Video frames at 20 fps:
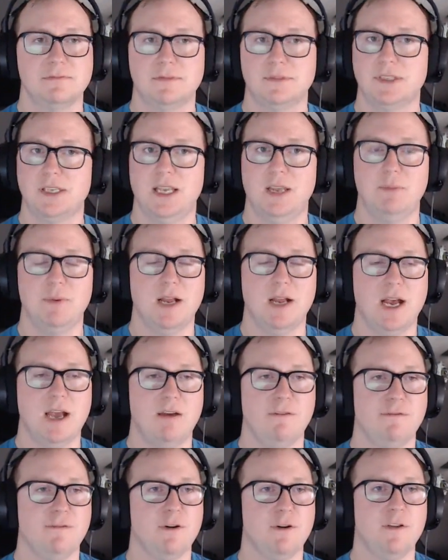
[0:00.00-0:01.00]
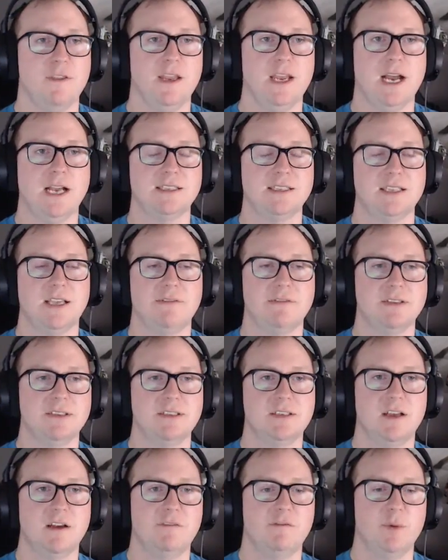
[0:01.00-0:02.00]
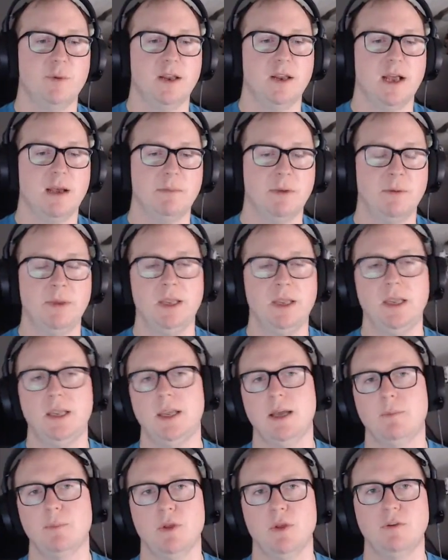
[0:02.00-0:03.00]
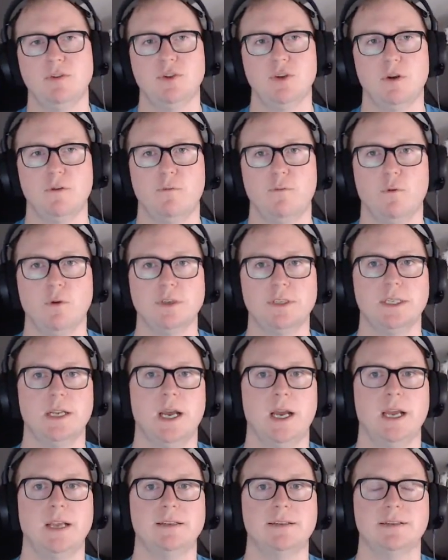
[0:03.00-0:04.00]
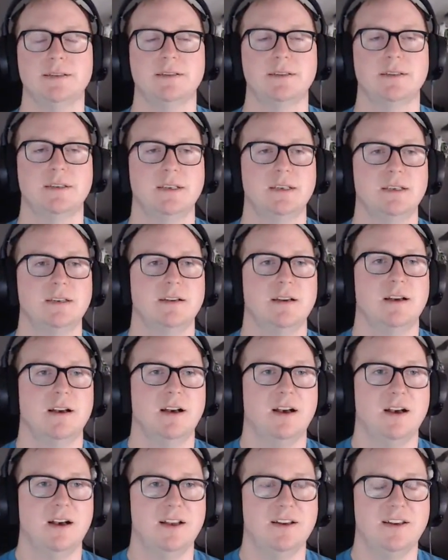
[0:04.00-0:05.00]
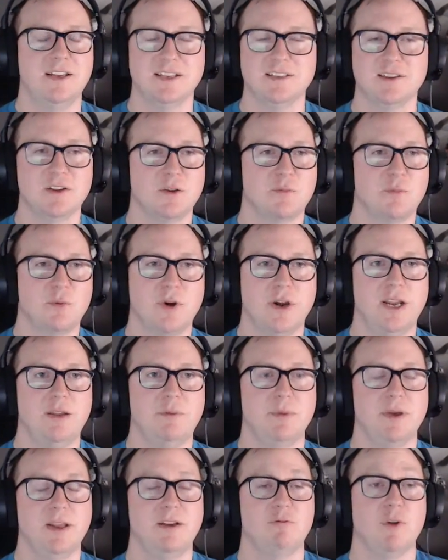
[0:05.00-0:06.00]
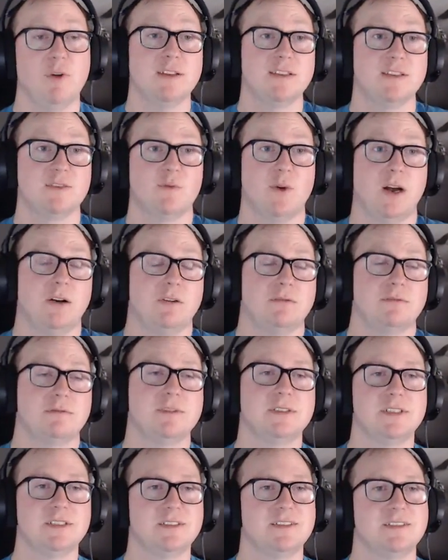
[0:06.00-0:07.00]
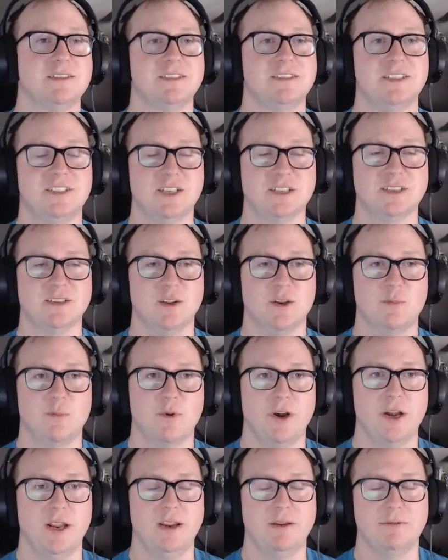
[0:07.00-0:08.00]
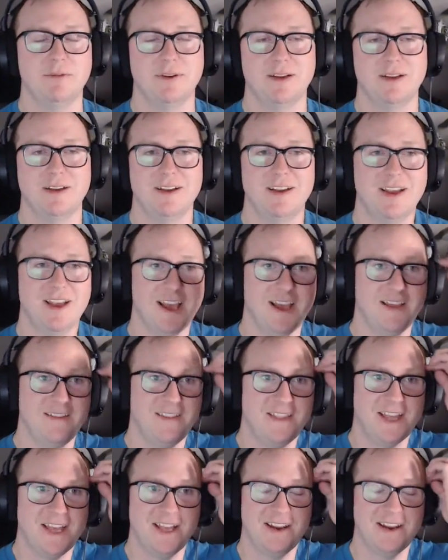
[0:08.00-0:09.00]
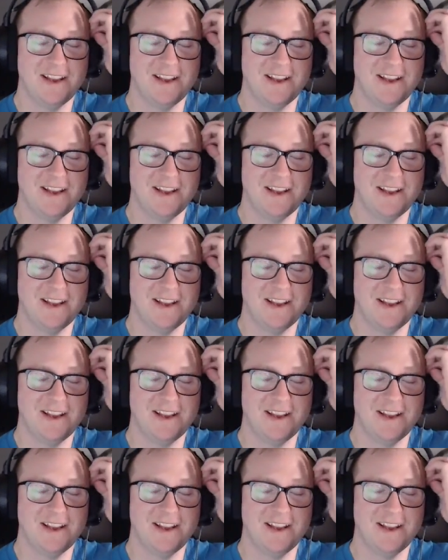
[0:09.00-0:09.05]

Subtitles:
keep an eye out for all the i7 stuff. But I'm going to be uploading Dirt 4 tonight. It doesn't look pretty, but it runs well. Just doesn't look pretty. And then